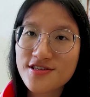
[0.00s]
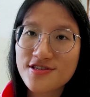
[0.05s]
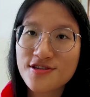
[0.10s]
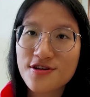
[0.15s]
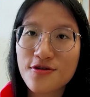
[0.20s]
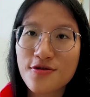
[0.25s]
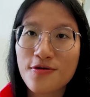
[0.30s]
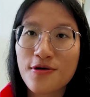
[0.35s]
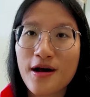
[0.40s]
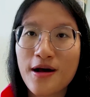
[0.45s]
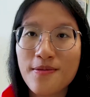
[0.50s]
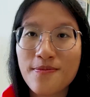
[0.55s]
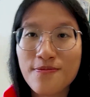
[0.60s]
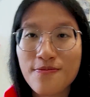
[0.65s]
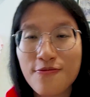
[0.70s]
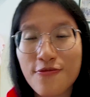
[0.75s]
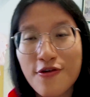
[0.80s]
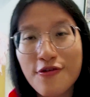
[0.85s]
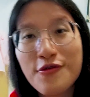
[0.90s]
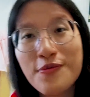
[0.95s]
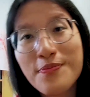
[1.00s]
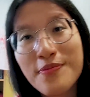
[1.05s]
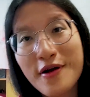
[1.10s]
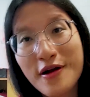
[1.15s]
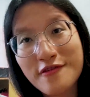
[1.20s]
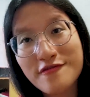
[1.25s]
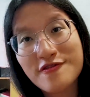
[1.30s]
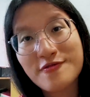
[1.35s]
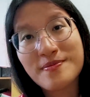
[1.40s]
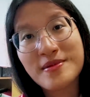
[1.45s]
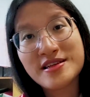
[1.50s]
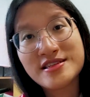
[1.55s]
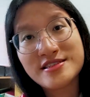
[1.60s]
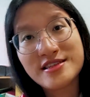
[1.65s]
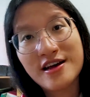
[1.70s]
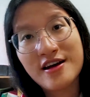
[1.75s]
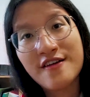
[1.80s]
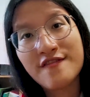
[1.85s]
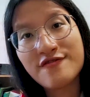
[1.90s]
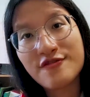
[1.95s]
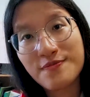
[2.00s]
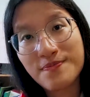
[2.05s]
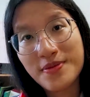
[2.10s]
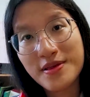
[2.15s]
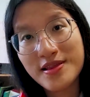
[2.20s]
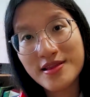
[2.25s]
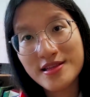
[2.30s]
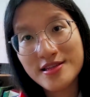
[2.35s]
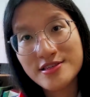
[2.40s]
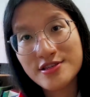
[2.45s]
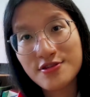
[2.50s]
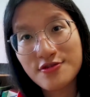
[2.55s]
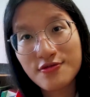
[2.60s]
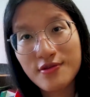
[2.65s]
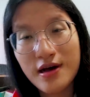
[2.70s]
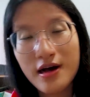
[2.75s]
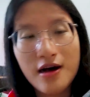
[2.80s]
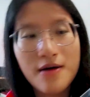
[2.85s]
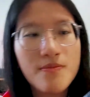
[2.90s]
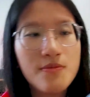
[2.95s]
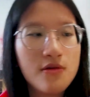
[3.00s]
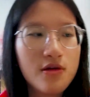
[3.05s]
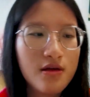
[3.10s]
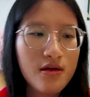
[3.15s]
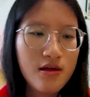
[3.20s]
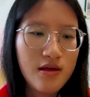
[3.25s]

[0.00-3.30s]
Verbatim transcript: so I'm very proud of myself to pick these two up,